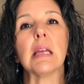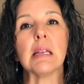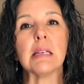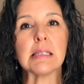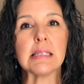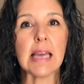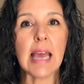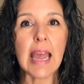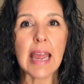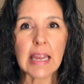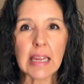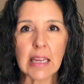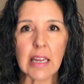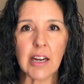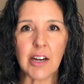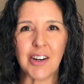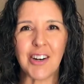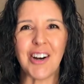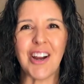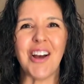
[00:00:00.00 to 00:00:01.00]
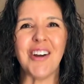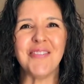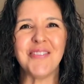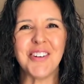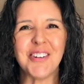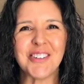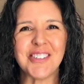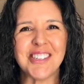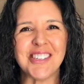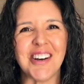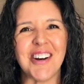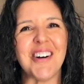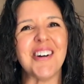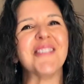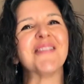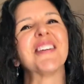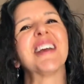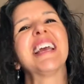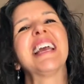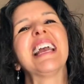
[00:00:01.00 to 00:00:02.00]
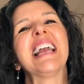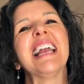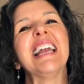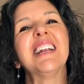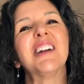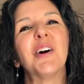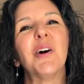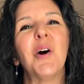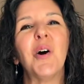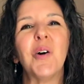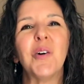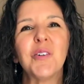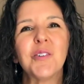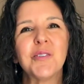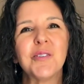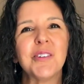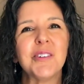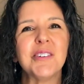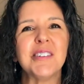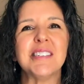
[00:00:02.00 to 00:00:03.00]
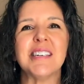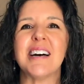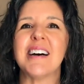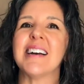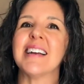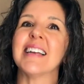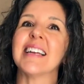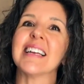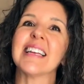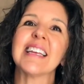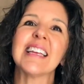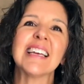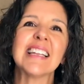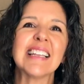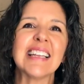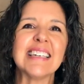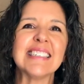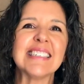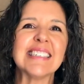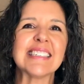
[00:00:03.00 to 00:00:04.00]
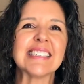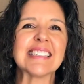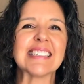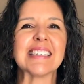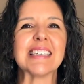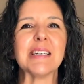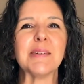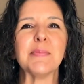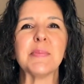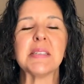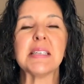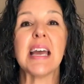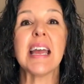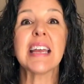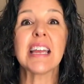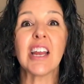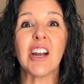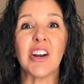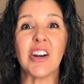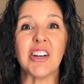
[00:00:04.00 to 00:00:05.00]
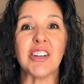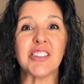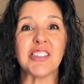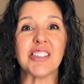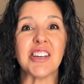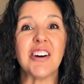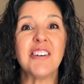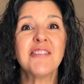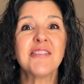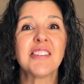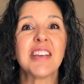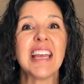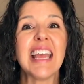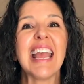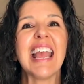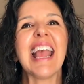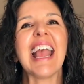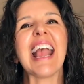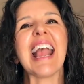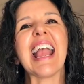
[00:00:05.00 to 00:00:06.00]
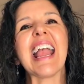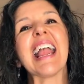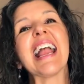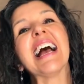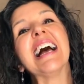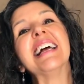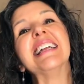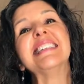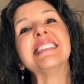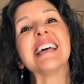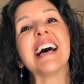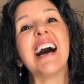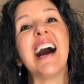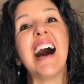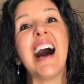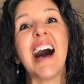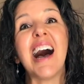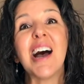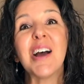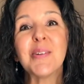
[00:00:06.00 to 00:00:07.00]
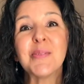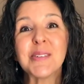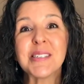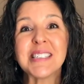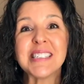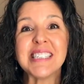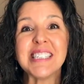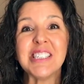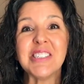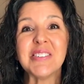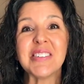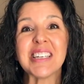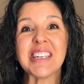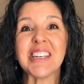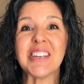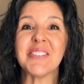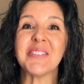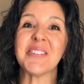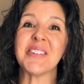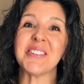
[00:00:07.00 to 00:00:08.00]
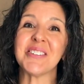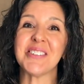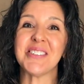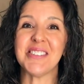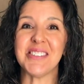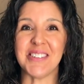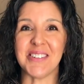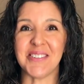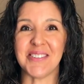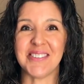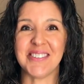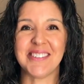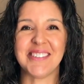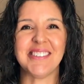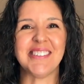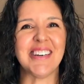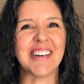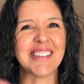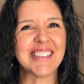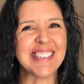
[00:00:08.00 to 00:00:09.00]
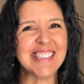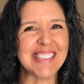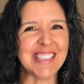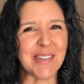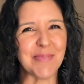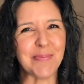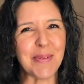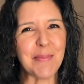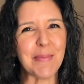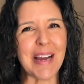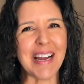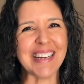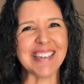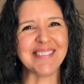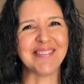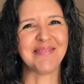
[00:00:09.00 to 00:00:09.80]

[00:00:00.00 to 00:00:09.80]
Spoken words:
Take care of yourself, eat a whole food diet, get lots of sleep, take care of yourself, and I will see you again real soon. Talk to you soon. Bye-bye.